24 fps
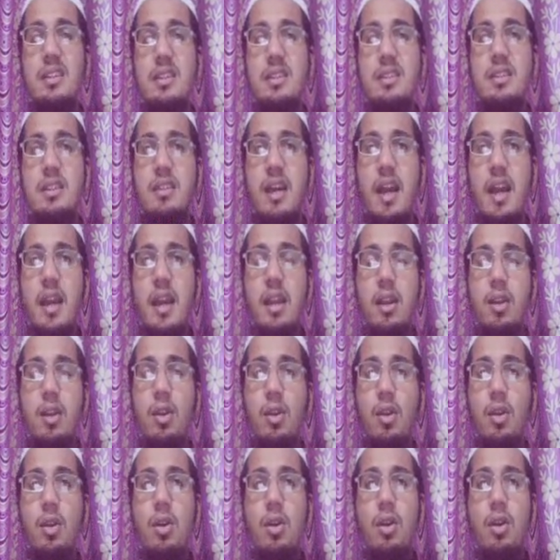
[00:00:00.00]
its sign,
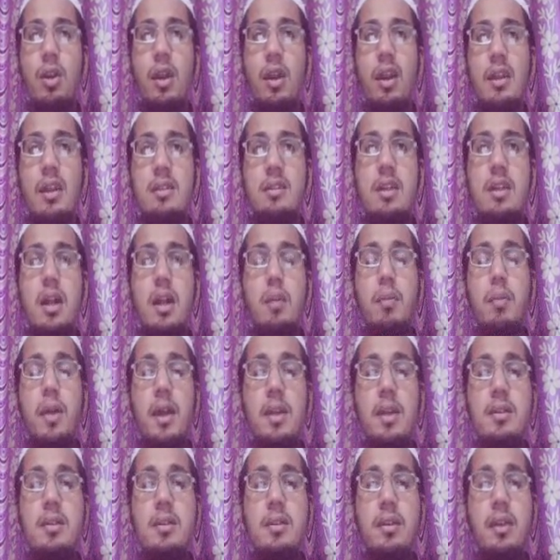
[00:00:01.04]
it is termed
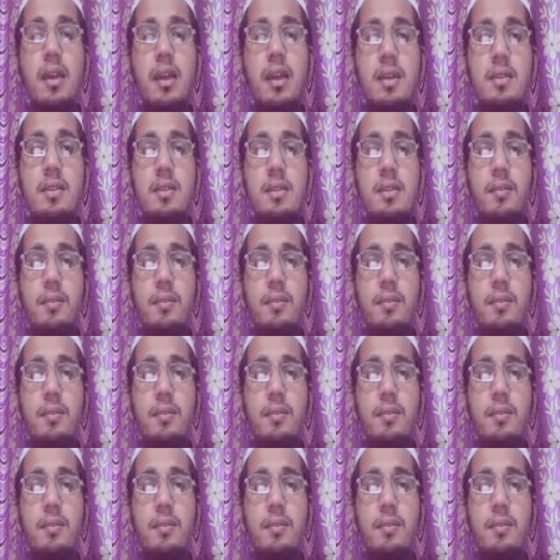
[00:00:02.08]
as, yes,